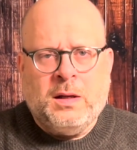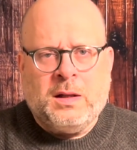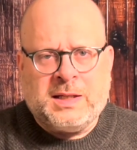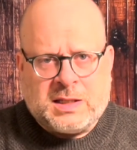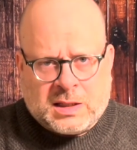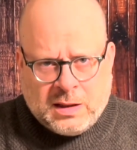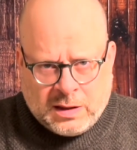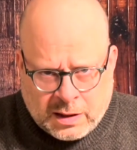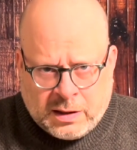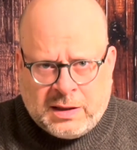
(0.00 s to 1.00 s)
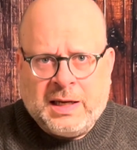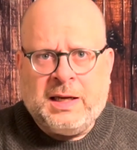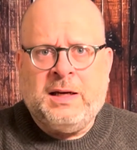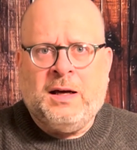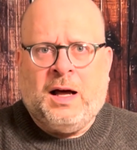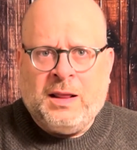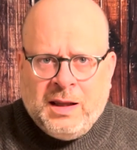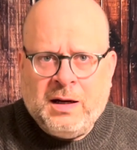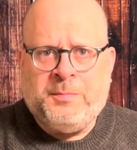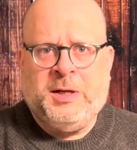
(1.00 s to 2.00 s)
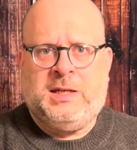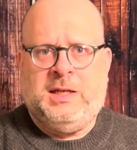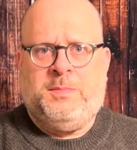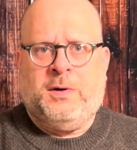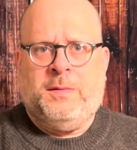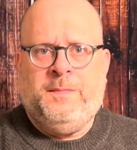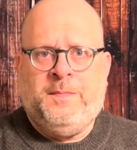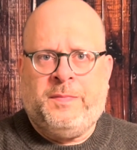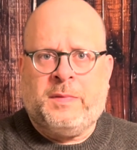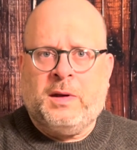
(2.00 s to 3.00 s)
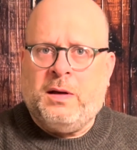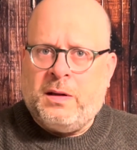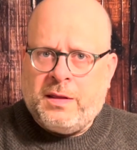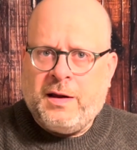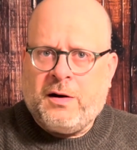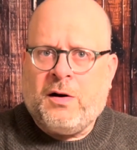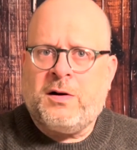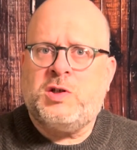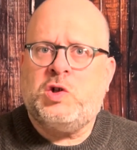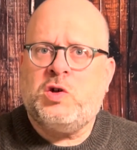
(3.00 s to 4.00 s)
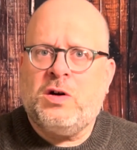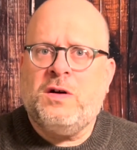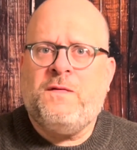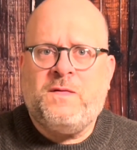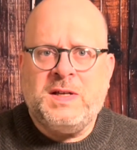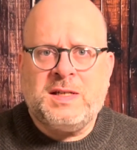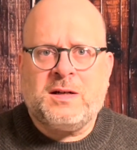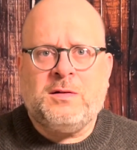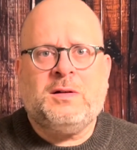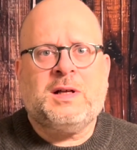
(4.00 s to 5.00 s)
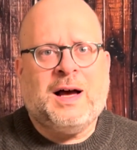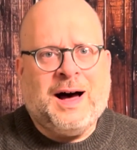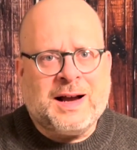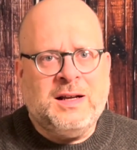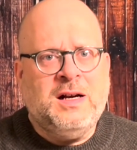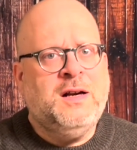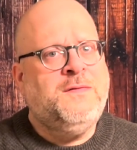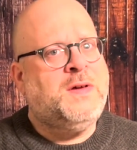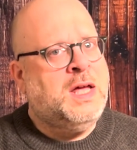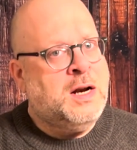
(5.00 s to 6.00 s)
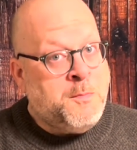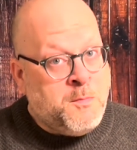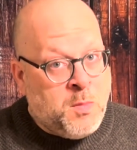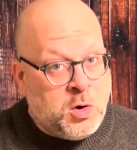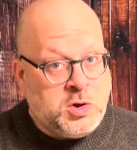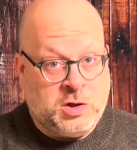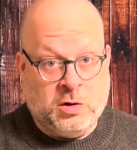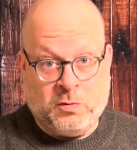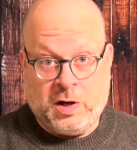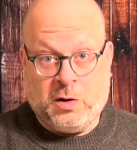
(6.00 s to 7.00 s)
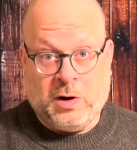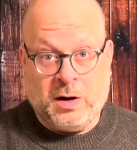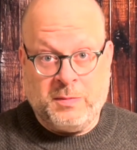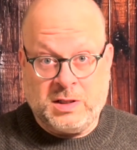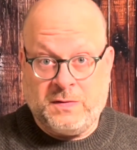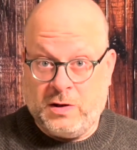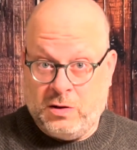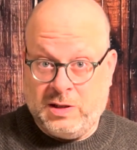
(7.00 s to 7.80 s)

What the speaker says: Let's dig in a little bit deeper. There are certain physical, cognitive, and emotional requirements for you to